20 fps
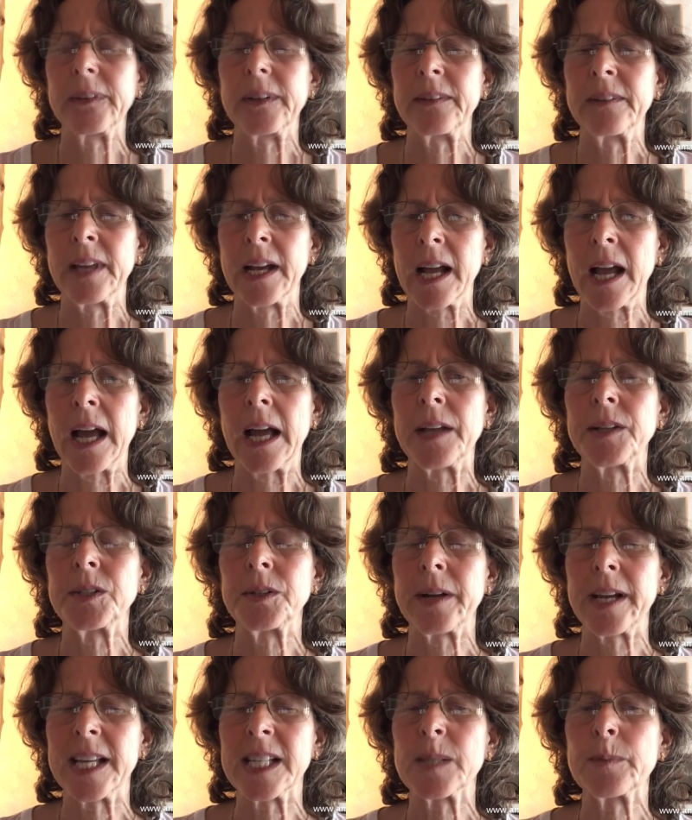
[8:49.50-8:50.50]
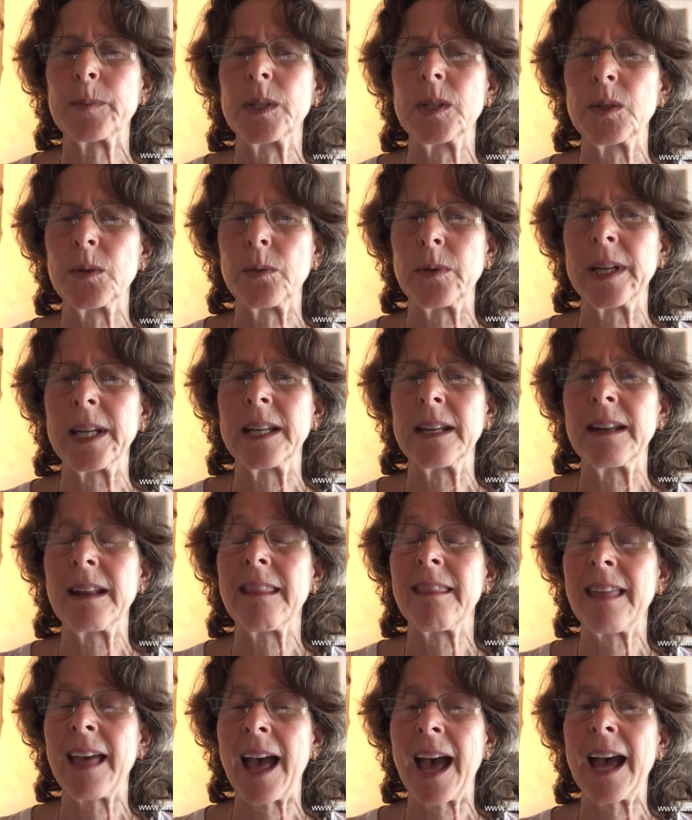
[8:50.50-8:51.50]
The contrast
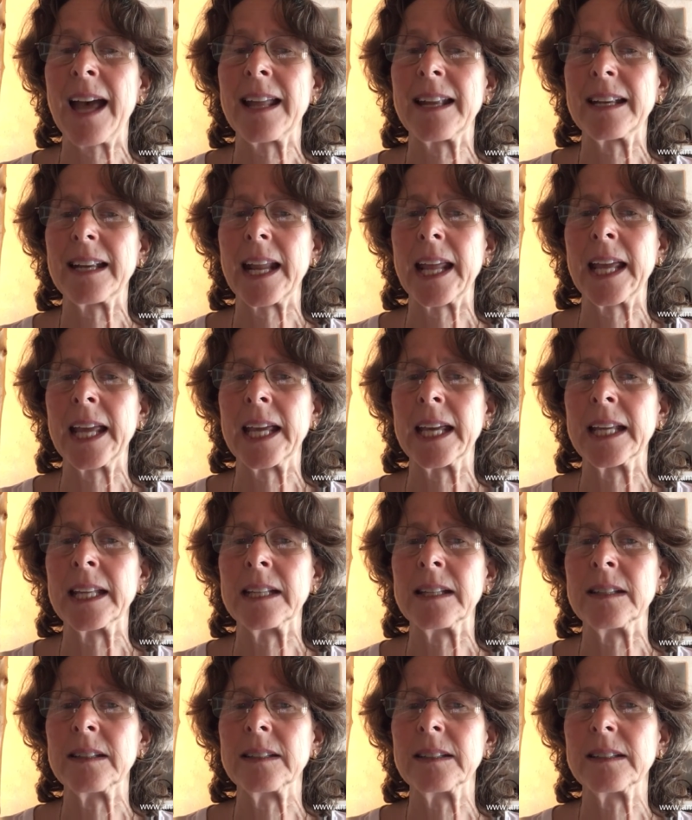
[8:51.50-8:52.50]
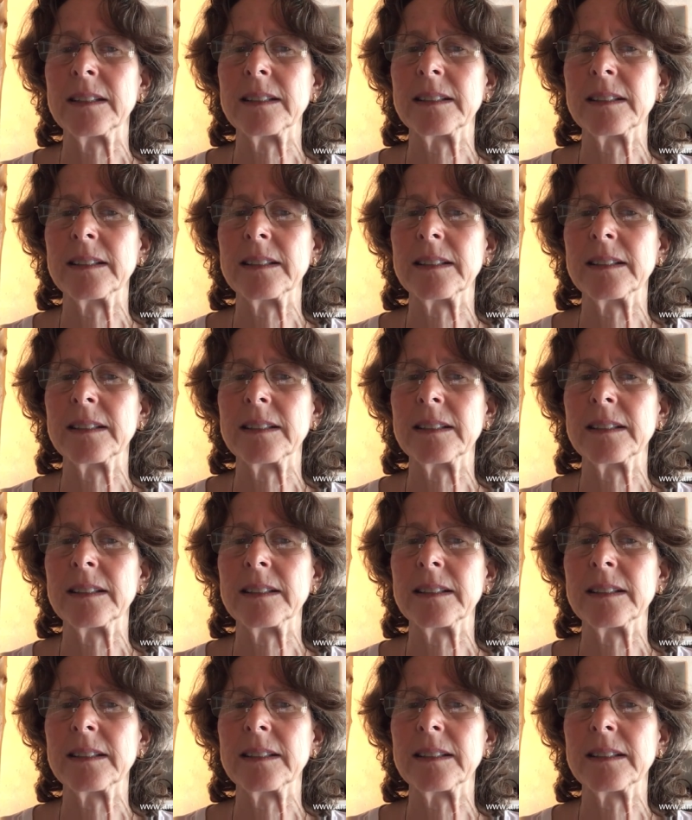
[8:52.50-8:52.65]
between that and